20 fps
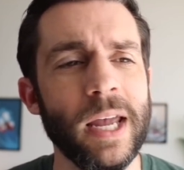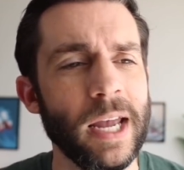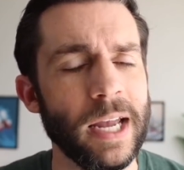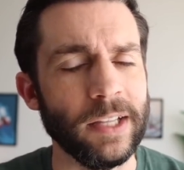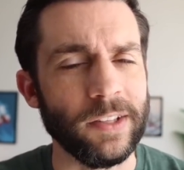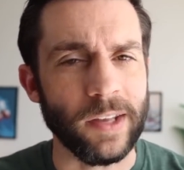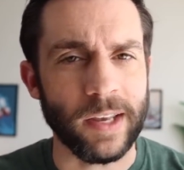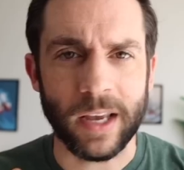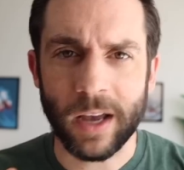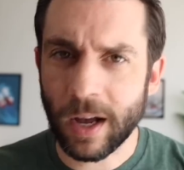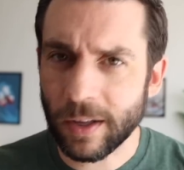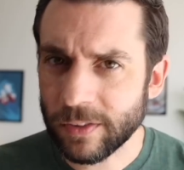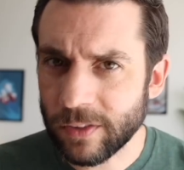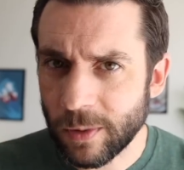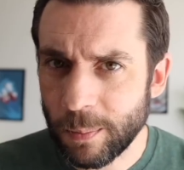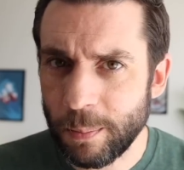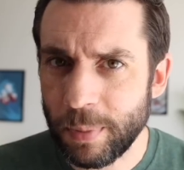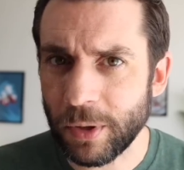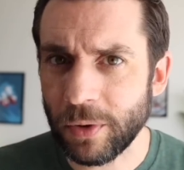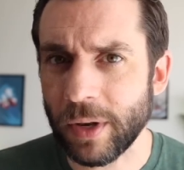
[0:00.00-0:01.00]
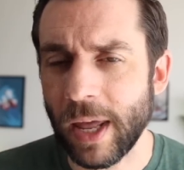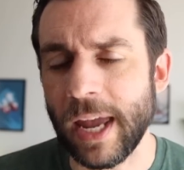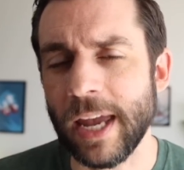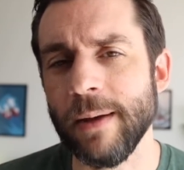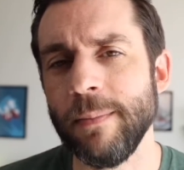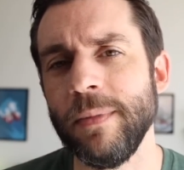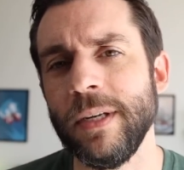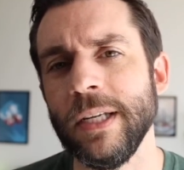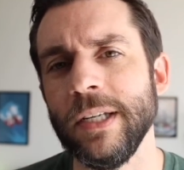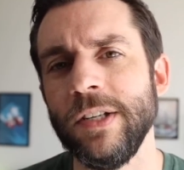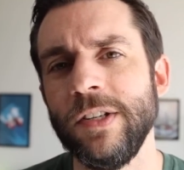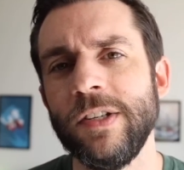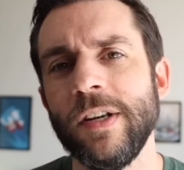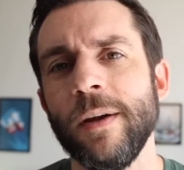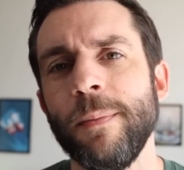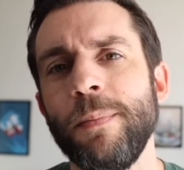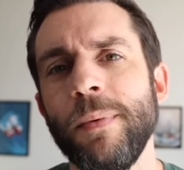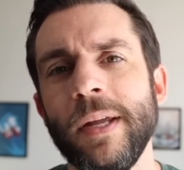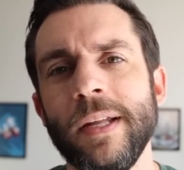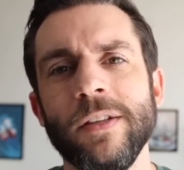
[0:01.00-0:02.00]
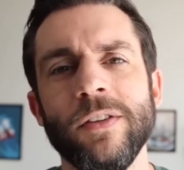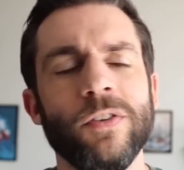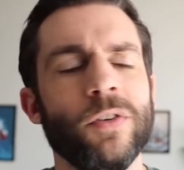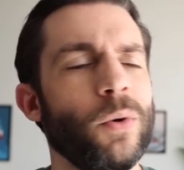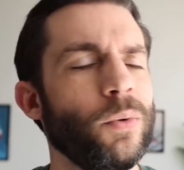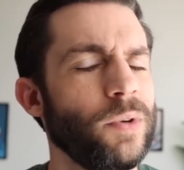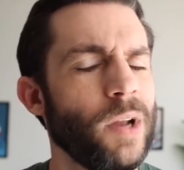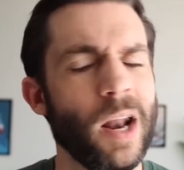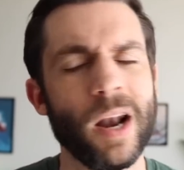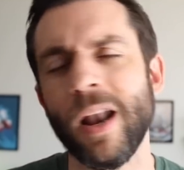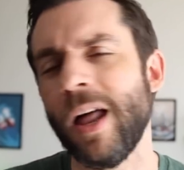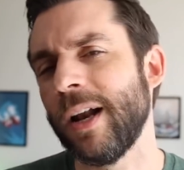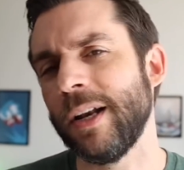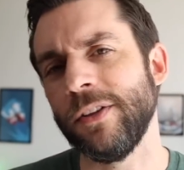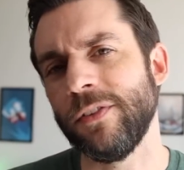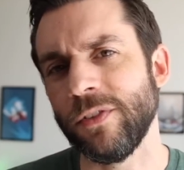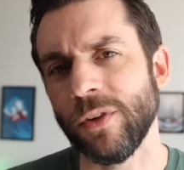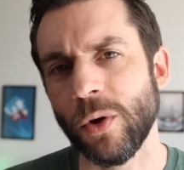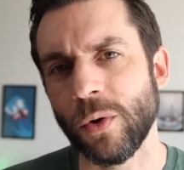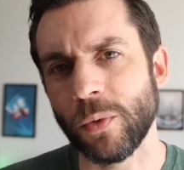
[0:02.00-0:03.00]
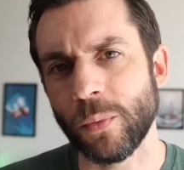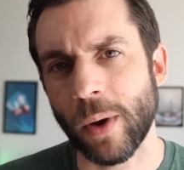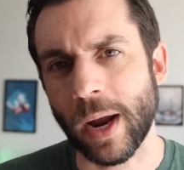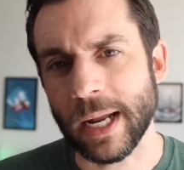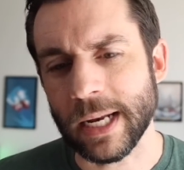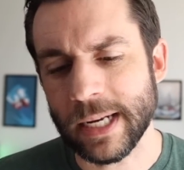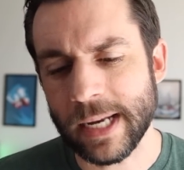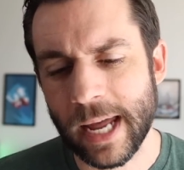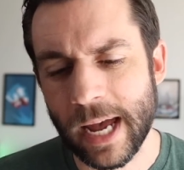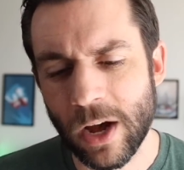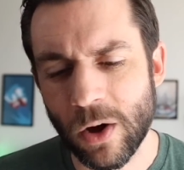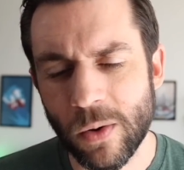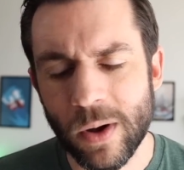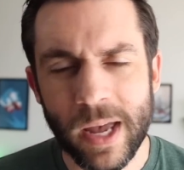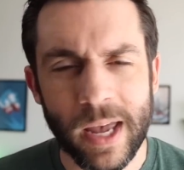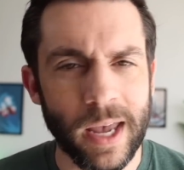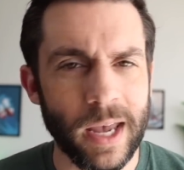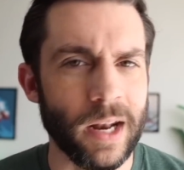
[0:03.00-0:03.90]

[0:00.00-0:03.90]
It's a custom built AMD chip, and so not a lot is known right now.